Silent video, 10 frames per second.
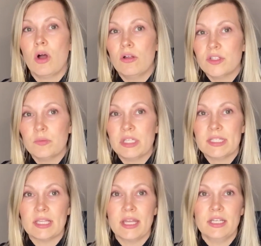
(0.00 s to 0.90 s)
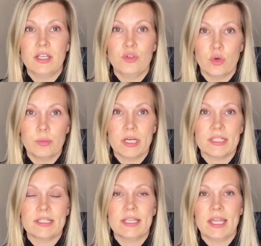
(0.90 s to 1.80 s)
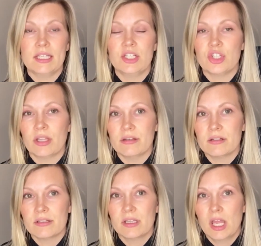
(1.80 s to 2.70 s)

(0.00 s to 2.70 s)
also must sign in your presence and each other's.